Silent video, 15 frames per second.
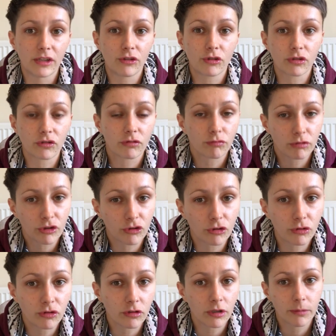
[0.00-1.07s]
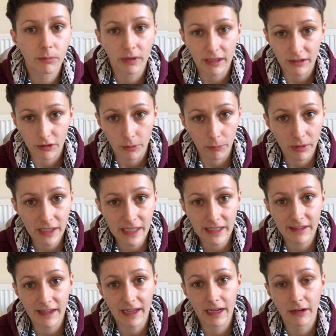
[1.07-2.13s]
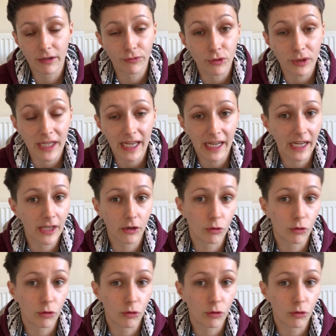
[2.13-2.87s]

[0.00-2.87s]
Just reduce them completely down if you can,